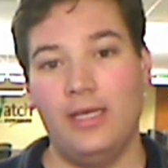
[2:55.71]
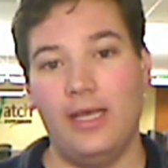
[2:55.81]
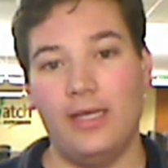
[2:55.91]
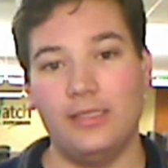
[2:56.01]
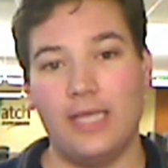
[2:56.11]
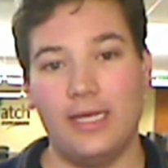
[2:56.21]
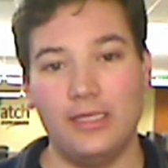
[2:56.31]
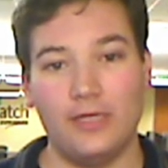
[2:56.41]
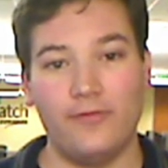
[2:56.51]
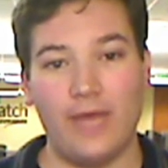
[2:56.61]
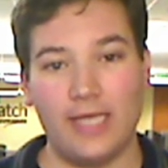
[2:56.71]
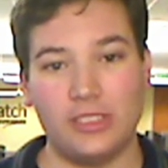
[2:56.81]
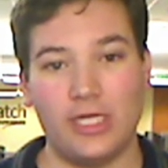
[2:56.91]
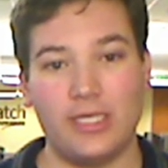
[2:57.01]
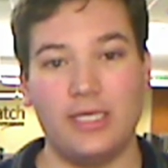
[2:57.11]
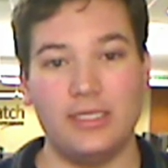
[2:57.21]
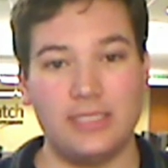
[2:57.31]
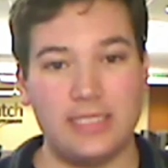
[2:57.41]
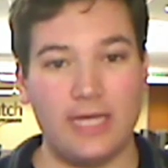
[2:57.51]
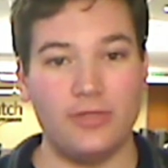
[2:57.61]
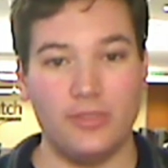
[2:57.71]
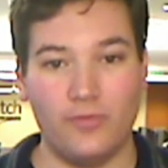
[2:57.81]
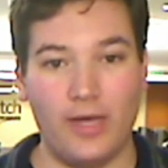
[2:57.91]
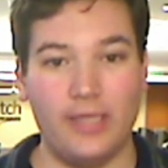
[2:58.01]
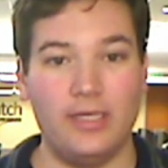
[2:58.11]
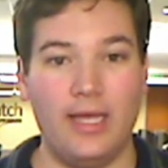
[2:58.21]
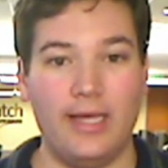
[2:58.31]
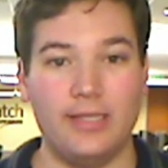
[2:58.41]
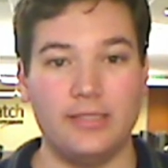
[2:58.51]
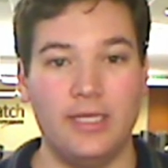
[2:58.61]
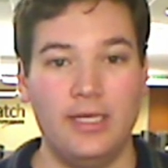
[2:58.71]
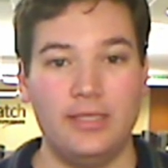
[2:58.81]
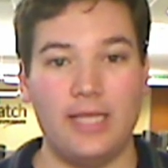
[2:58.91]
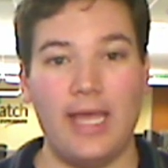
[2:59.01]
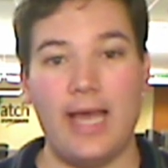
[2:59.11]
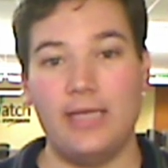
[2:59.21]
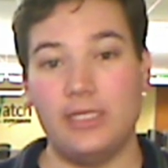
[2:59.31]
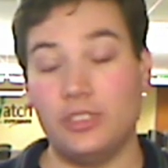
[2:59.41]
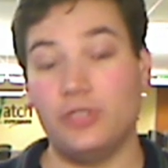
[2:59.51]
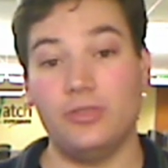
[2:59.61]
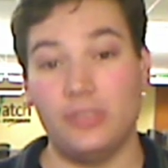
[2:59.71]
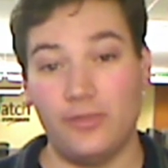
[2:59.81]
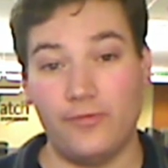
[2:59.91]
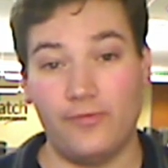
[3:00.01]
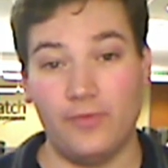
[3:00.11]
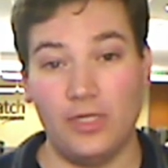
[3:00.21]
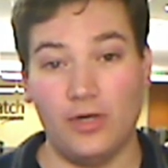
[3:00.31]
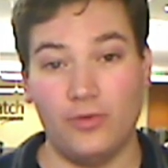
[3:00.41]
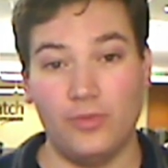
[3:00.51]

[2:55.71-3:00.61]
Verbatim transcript: and that in their fact-checking it sounded right, and they shouldn't have, you know,